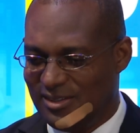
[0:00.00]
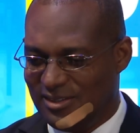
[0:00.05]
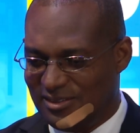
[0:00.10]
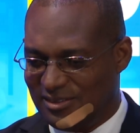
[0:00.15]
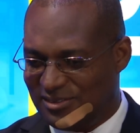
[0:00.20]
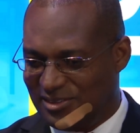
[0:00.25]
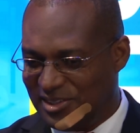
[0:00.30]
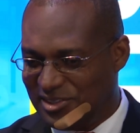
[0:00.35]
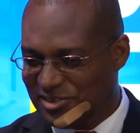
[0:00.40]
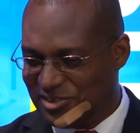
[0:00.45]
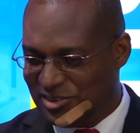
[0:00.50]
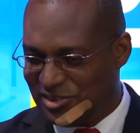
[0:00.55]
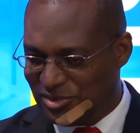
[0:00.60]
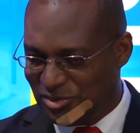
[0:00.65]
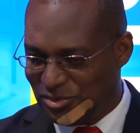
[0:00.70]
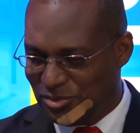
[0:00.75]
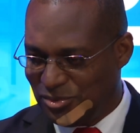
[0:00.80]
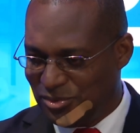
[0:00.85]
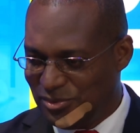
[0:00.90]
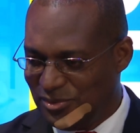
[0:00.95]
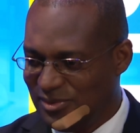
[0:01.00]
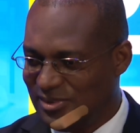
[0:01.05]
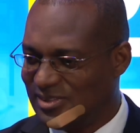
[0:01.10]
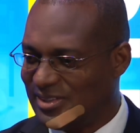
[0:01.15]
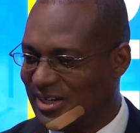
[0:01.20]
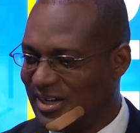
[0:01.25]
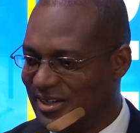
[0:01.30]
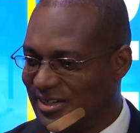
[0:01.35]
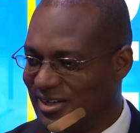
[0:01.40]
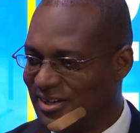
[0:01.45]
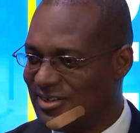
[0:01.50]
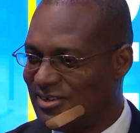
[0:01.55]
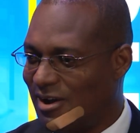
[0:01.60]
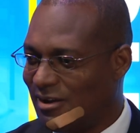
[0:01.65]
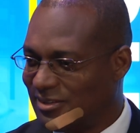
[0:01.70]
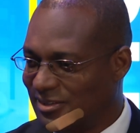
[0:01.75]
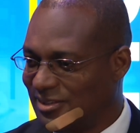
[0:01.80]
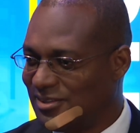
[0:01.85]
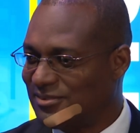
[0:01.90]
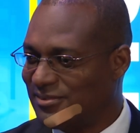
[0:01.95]
62 said that they're
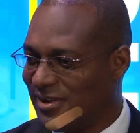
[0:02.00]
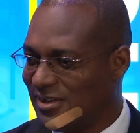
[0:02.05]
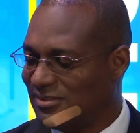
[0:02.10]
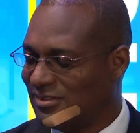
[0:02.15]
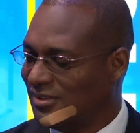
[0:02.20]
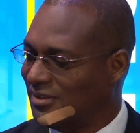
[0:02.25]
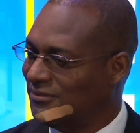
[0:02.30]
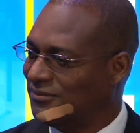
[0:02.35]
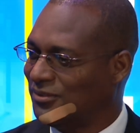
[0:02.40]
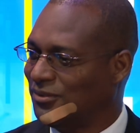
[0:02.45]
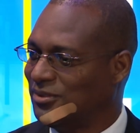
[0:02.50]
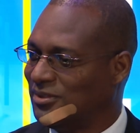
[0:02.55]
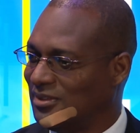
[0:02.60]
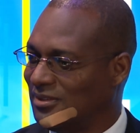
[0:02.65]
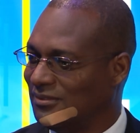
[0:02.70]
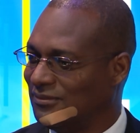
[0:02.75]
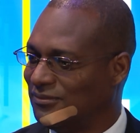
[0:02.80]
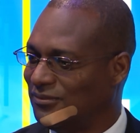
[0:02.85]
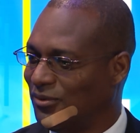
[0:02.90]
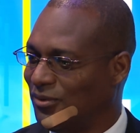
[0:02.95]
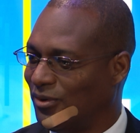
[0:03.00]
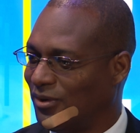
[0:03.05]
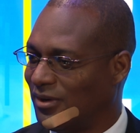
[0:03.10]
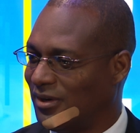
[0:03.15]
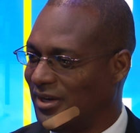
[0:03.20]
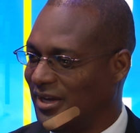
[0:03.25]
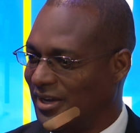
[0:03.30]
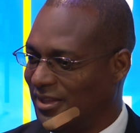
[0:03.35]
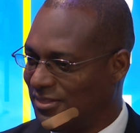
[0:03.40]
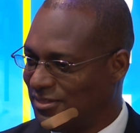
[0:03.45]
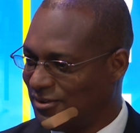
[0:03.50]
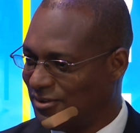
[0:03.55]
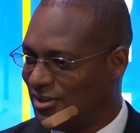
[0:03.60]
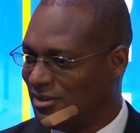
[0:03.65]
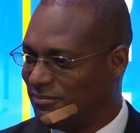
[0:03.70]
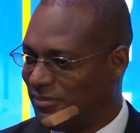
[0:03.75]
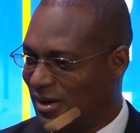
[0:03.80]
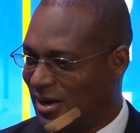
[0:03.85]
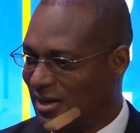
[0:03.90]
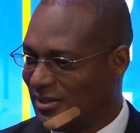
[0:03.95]
not interested in voting for a
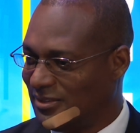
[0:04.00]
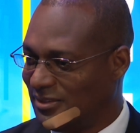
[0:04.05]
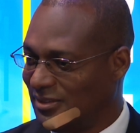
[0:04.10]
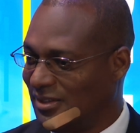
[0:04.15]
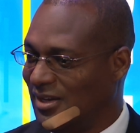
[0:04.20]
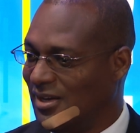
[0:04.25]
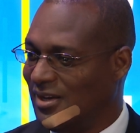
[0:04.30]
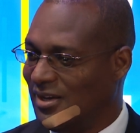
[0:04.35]
third party.